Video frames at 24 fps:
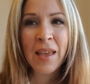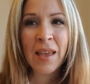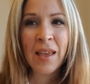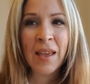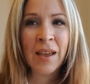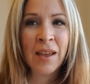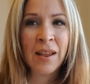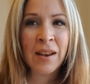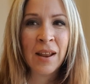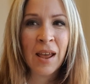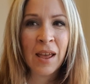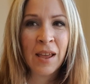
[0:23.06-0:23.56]

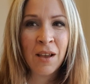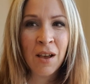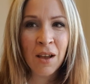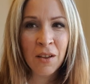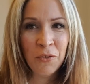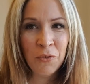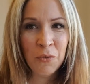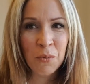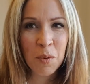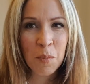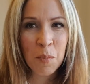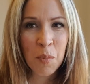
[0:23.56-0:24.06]
And I
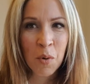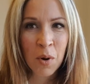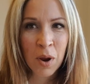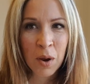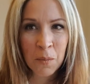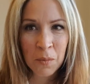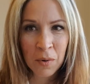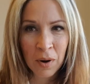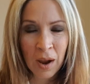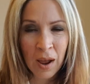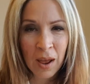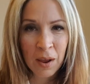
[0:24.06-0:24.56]
got to a
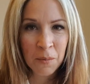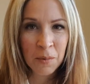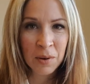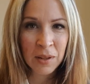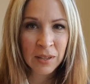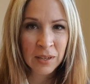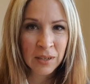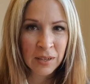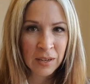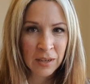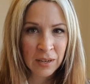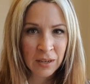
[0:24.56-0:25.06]
point where I
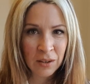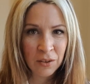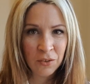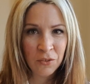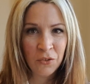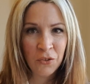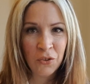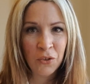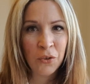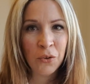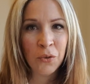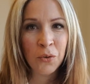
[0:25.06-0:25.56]
really
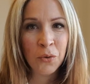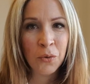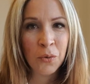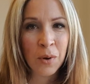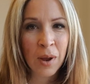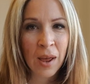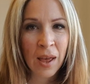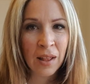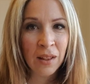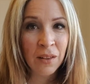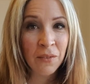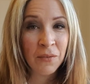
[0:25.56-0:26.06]
needed
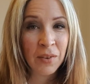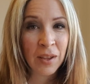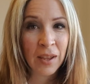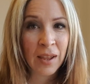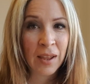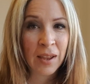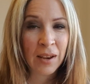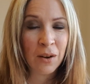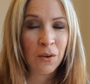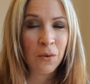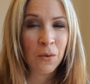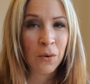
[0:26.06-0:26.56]
to
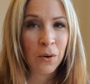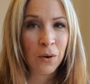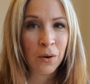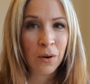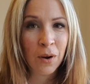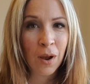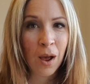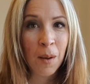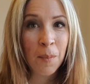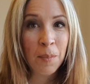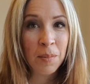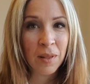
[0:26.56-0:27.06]
elevate
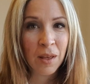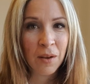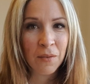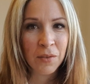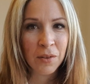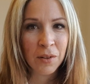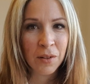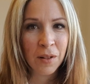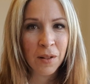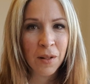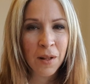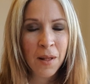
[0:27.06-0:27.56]
or
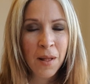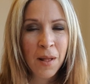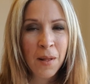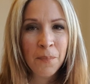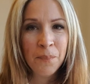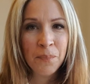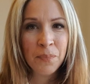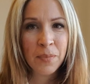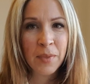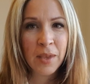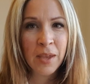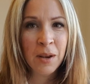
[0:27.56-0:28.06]
up-level
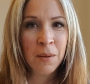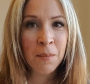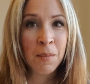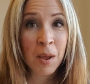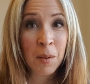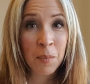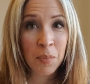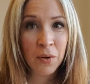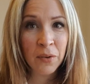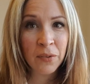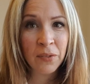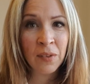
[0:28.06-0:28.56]
in
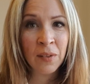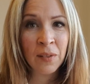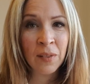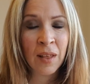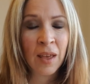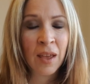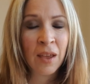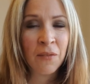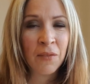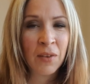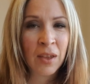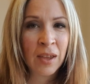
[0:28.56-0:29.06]
my personal
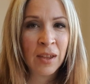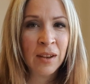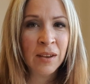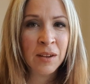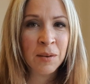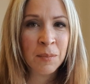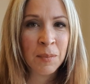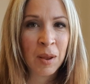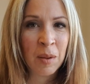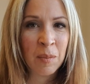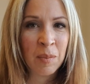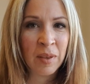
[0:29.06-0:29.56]
life and
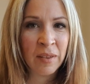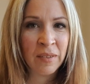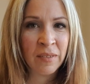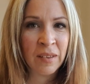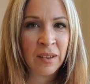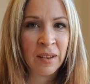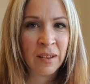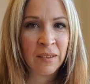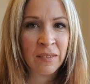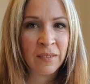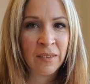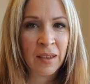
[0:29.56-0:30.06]
in my
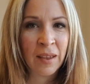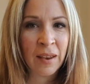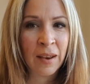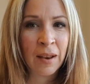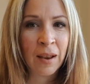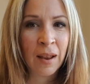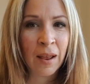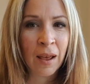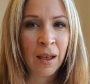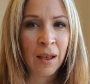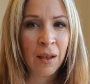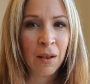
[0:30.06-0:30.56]
business,
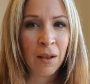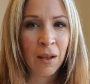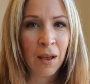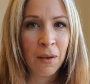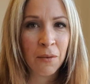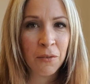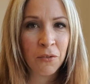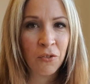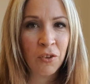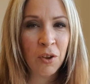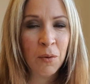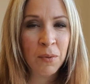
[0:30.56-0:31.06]
and
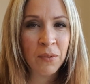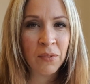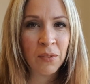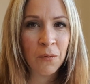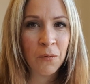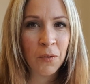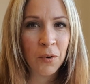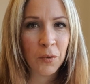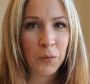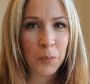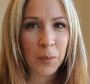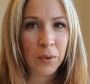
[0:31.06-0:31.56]
she was
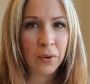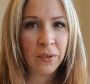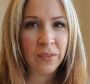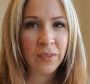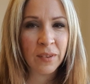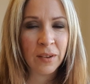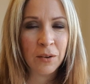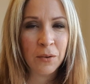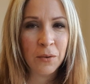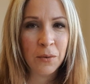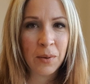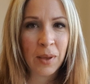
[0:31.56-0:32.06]
the first
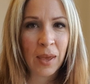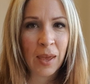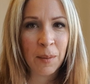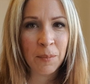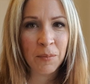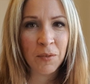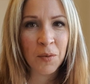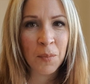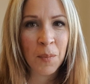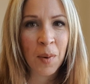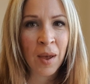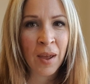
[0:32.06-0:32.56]
person who
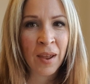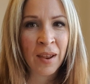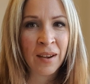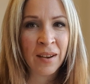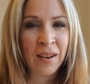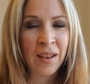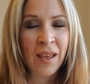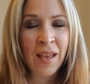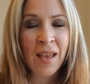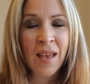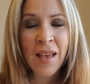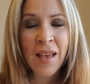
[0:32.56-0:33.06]
came to mind.